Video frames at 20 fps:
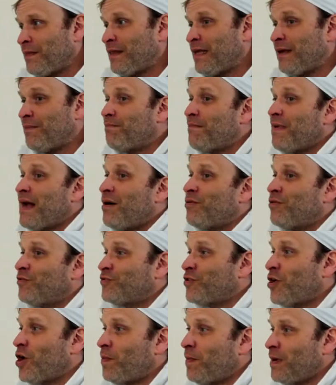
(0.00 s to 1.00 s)
the amount of
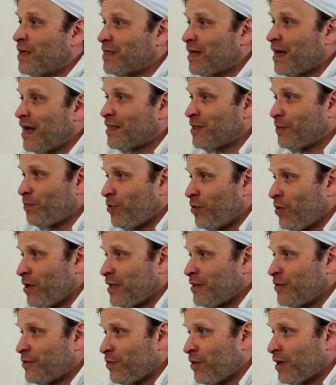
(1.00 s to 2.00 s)
terpenes I had to put
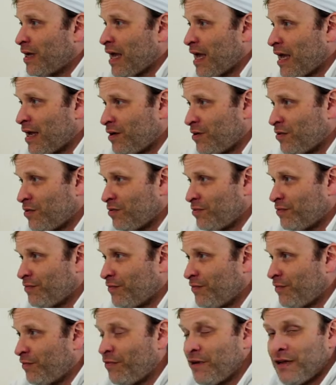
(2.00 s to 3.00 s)
into a candle
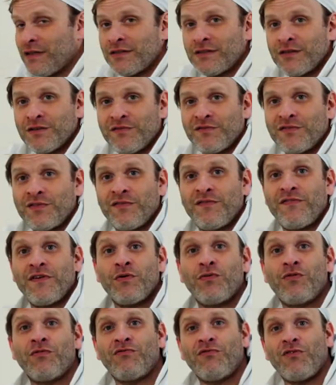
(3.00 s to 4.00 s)
mm-hmm. for it to, to
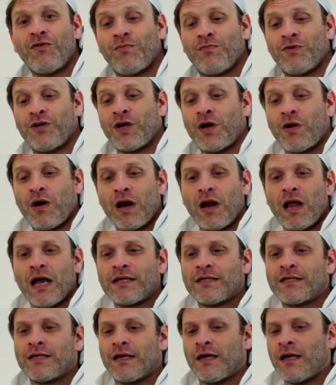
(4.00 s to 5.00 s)
fill the room. You know, I'd
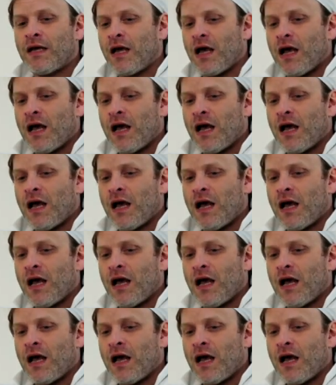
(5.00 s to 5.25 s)
like to,